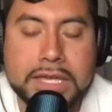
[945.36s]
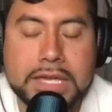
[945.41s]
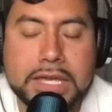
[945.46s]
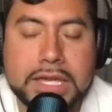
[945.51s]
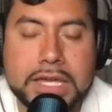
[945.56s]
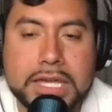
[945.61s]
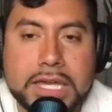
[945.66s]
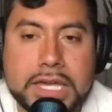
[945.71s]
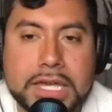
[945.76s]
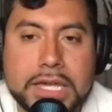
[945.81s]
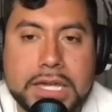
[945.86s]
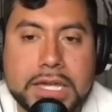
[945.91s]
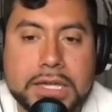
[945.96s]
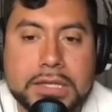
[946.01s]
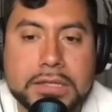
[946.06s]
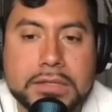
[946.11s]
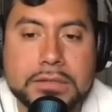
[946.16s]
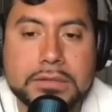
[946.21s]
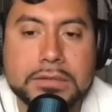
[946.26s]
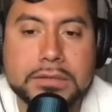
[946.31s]

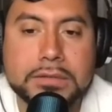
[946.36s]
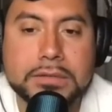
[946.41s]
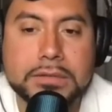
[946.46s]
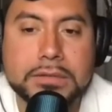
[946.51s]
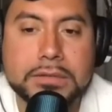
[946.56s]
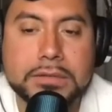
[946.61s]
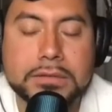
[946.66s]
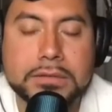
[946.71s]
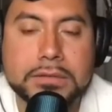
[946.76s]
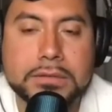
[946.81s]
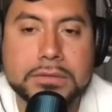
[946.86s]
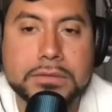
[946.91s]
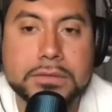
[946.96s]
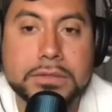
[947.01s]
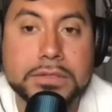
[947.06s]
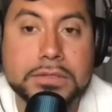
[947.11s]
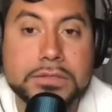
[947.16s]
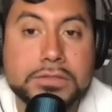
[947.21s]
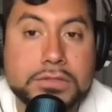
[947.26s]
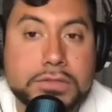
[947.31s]
And
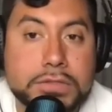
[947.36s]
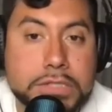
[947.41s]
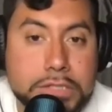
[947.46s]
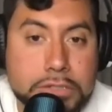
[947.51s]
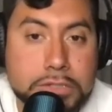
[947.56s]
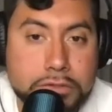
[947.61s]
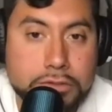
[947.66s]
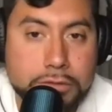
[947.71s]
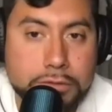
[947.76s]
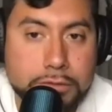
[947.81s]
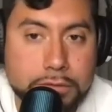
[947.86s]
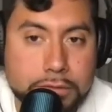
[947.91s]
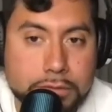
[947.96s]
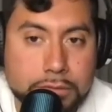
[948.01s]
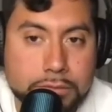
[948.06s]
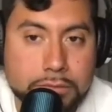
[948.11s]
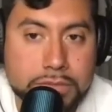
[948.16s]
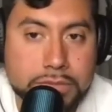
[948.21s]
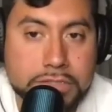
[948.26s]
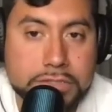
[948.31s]
this teacher,
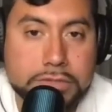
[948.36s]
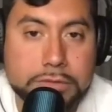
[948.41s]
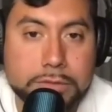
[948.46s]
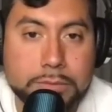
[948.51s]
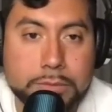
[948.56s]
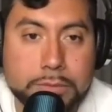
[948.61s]
Mr.